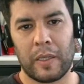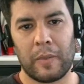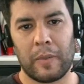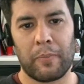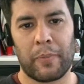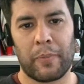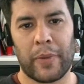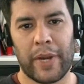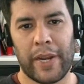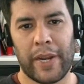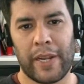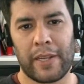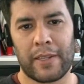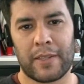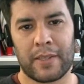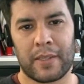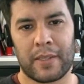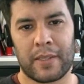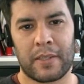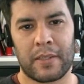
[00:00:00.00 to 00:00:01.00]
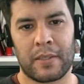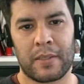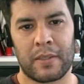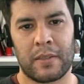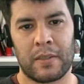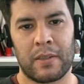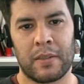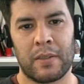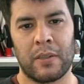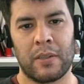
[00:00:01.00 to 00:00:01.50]
Embrace,
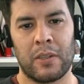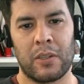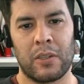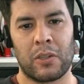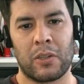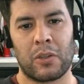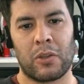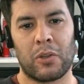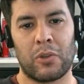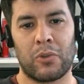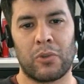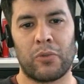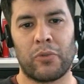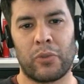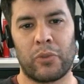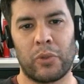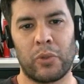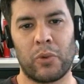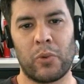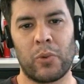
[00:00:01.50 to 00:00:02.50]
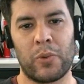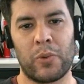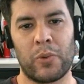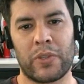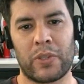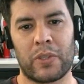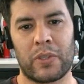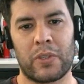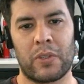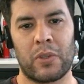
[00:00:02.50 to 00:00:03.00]

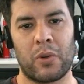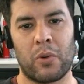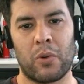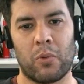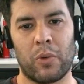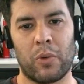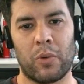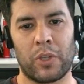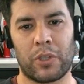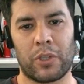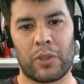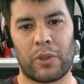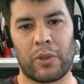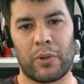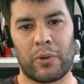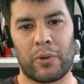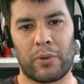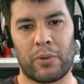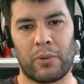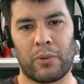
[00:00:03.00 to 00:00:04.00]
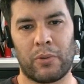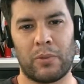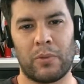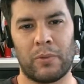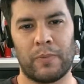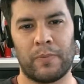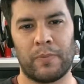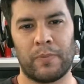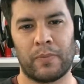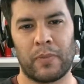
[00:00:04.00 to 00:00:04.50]
confused, wet through.
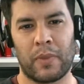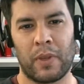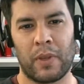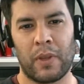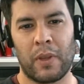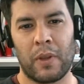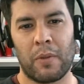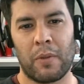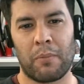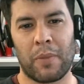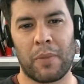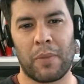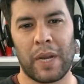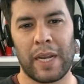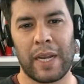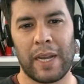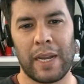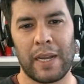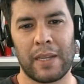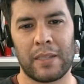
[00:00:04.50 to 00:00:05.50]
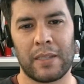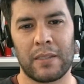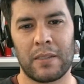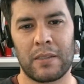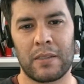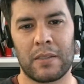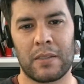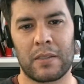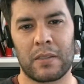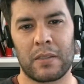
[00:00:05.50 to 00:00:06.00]
My
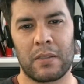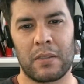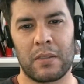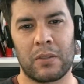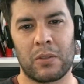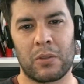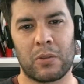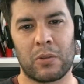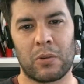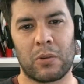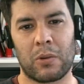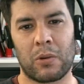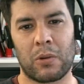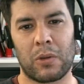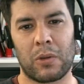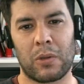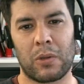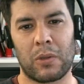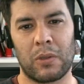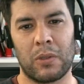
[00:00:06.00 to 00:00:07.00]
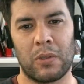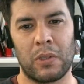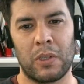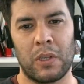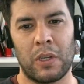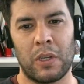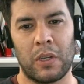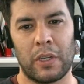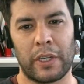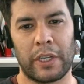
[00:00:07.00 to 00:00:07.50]
hands torn,
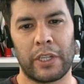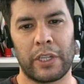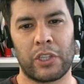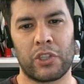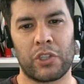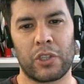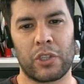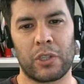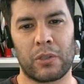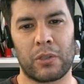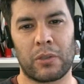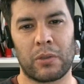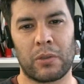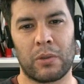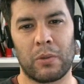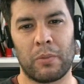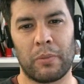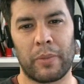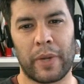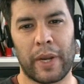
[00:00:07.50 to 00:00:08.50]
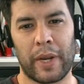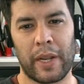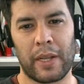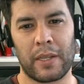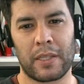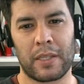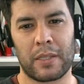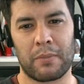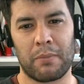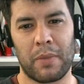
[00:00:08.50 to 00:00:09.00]
reaching to
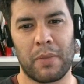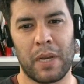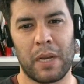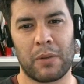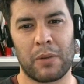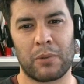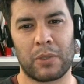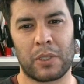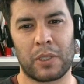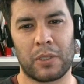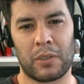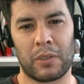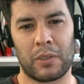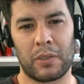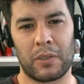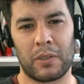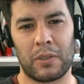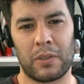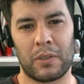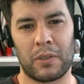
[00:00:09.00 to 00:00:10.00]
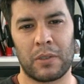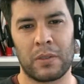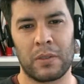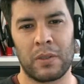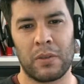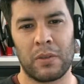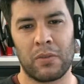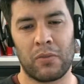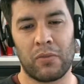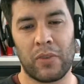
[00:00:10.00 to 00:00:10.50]
embrace mountains,
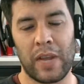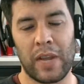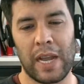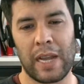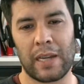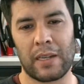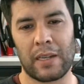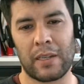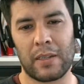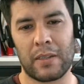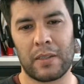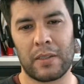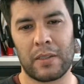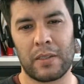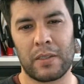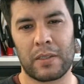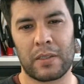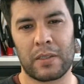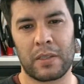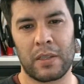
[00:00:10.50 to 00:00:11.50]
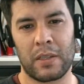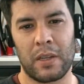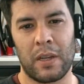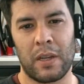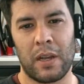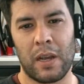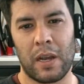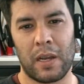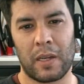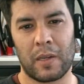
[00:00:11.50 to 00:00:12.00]
valleys,
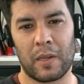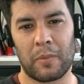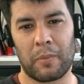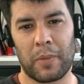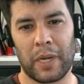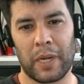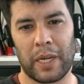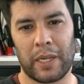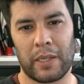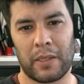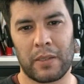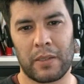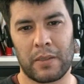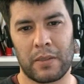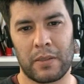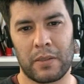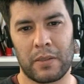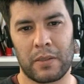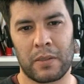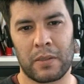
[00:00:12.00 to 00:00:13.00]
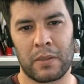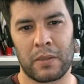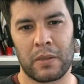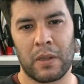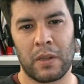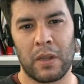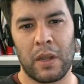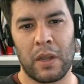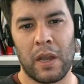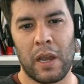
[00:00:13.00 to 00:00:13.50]
and plains.
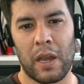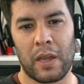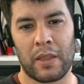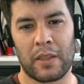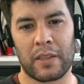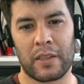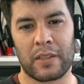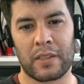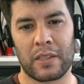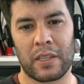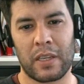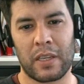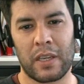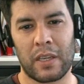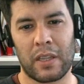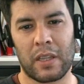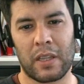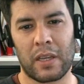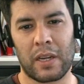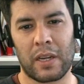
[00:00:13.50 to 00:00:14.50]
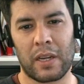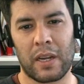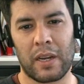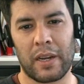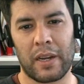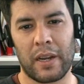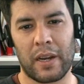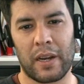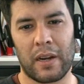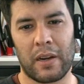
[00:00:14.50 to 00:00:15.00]
And the sea that I
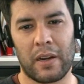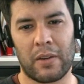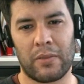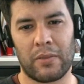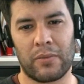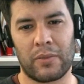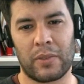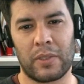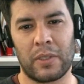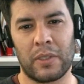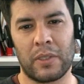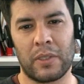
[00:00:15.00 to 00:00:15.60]
loved,